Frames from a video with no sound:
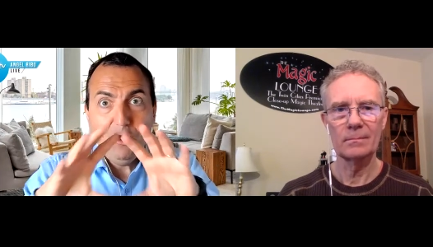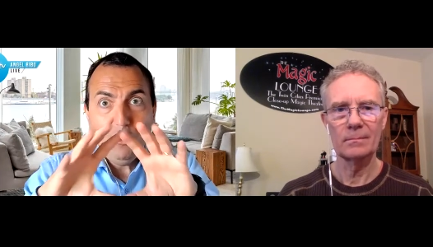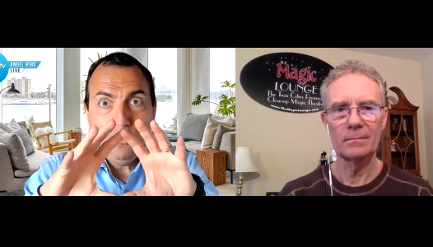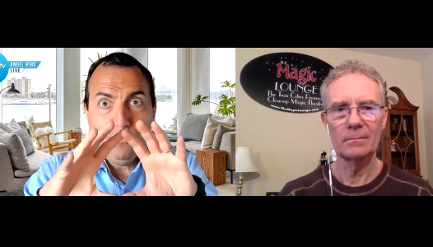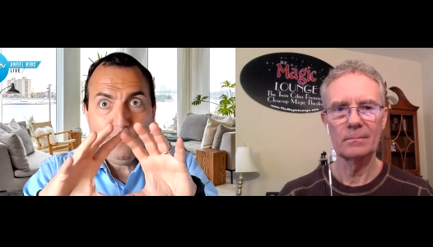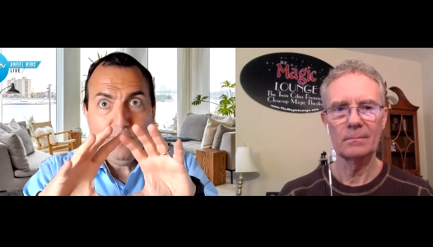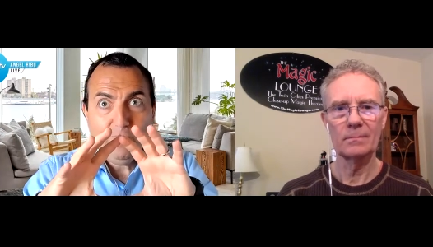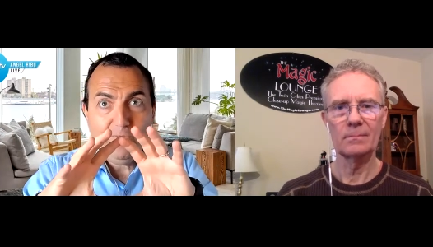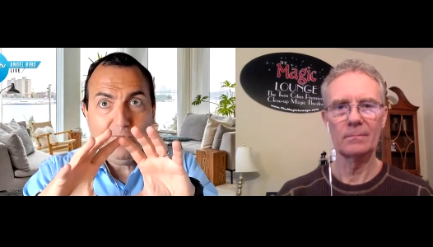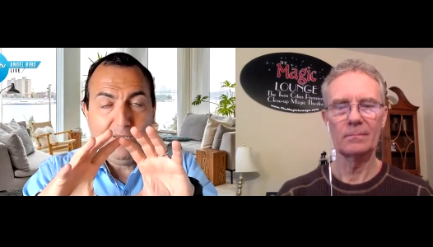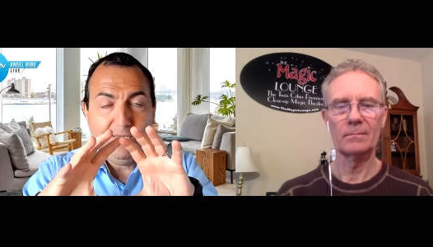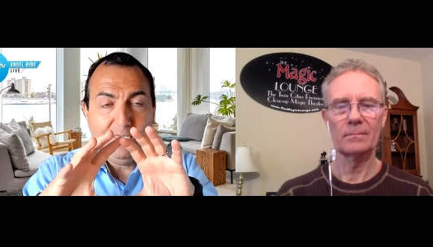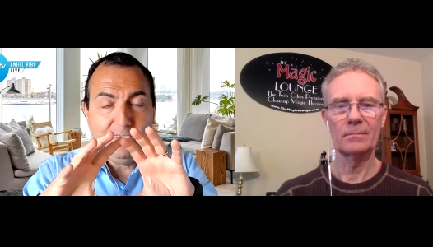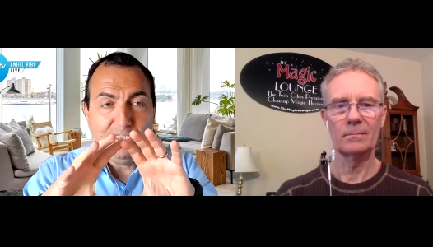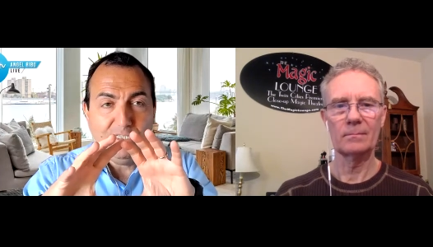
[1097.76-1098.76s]
Speaker 1: of, of
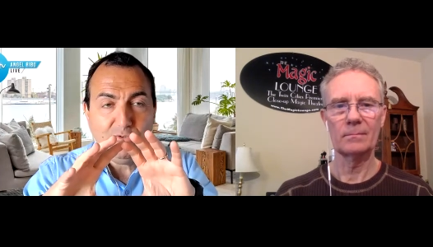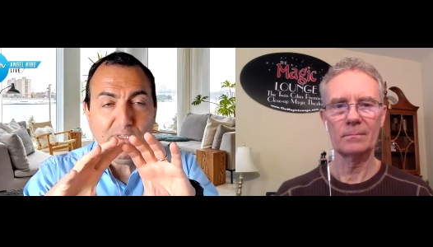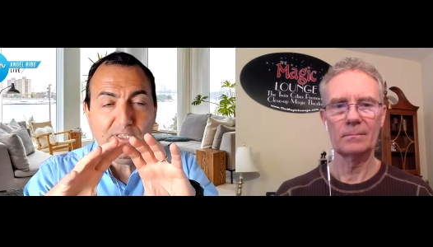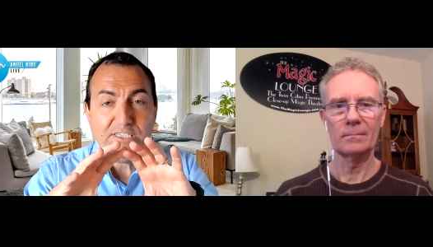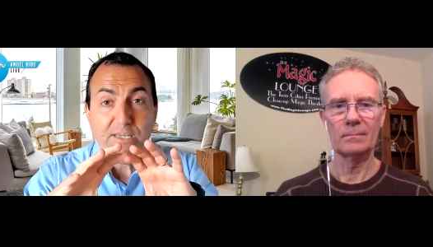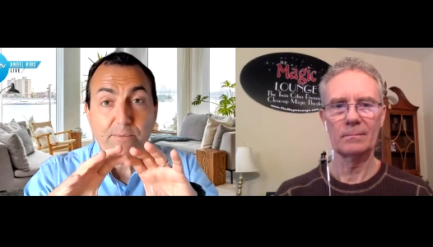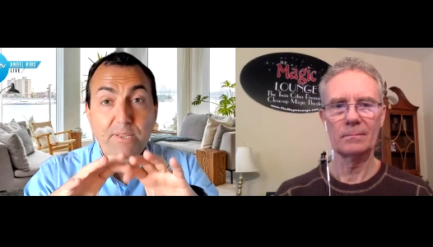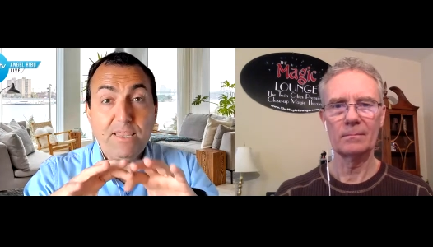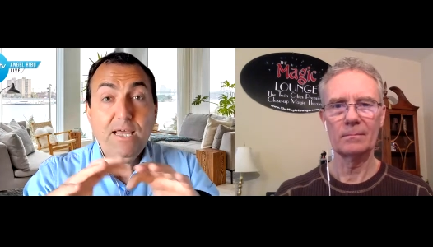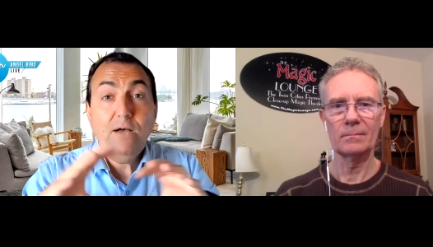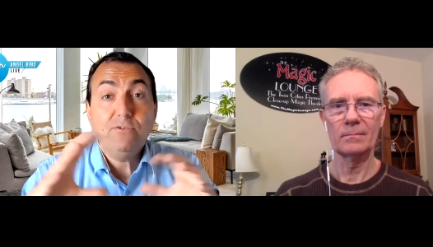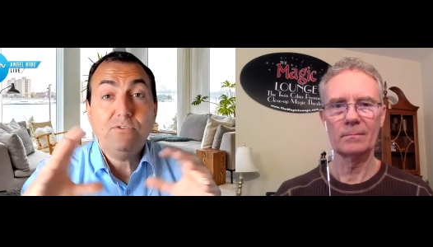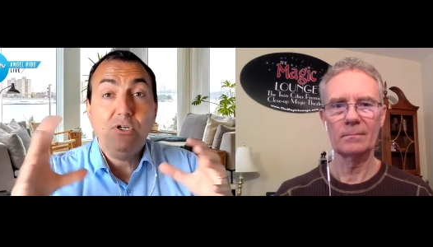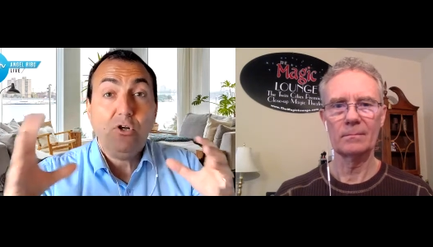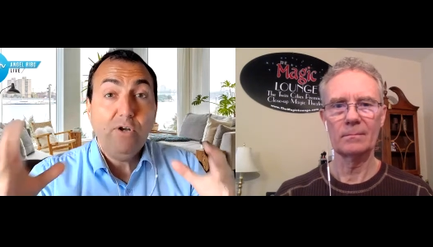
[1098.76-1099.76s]
uh, the
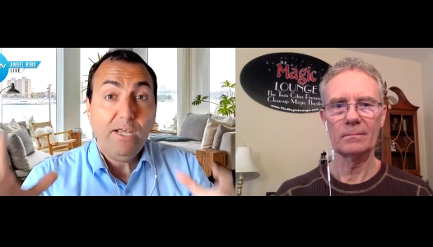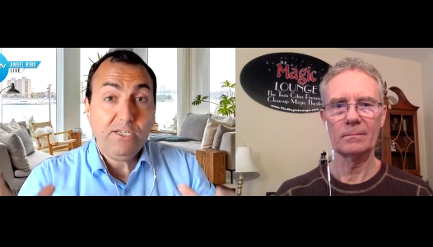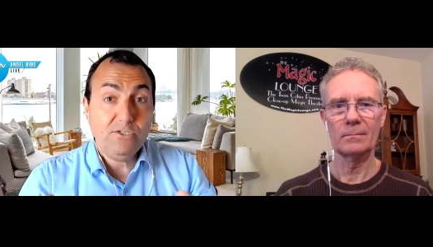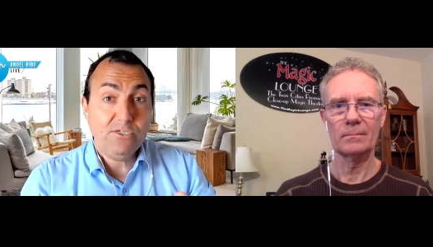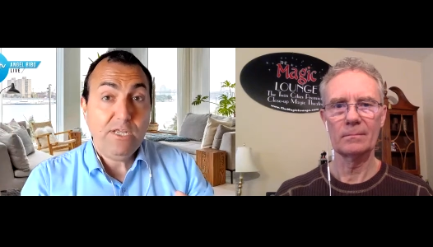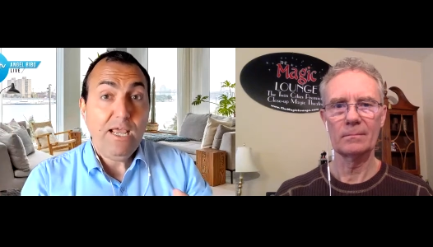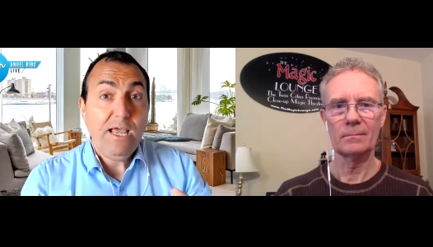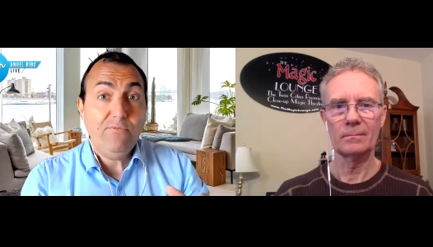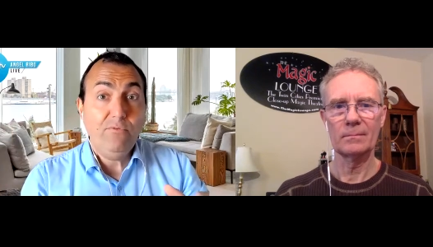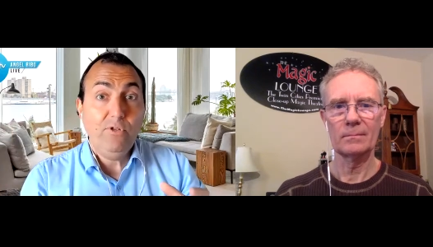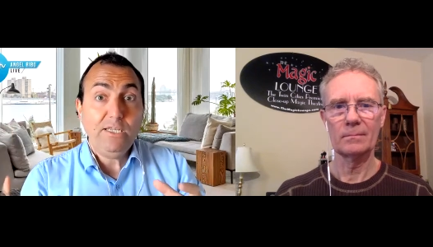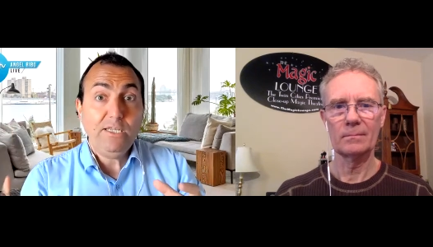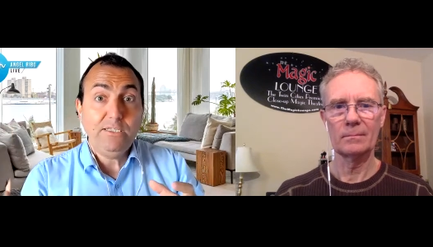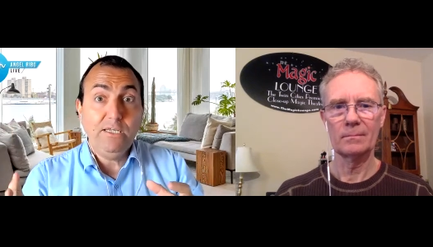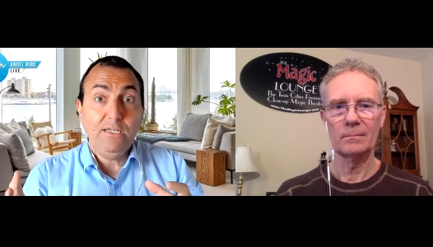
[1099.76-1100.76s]
27,000 connections I have on
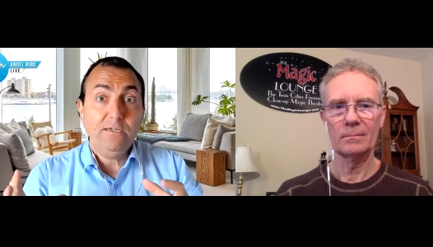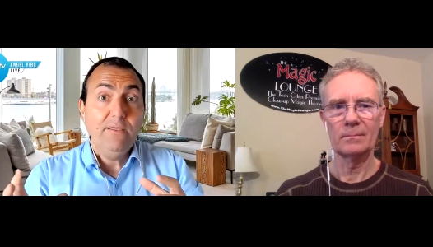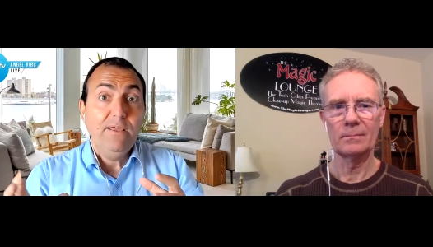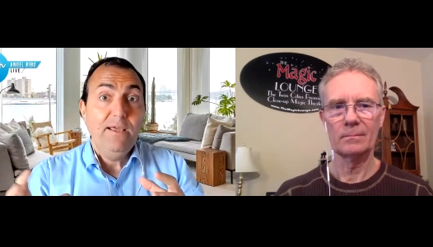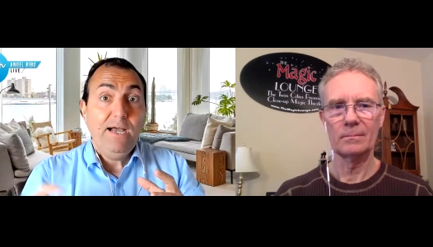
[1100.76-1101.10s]
LinkedIn,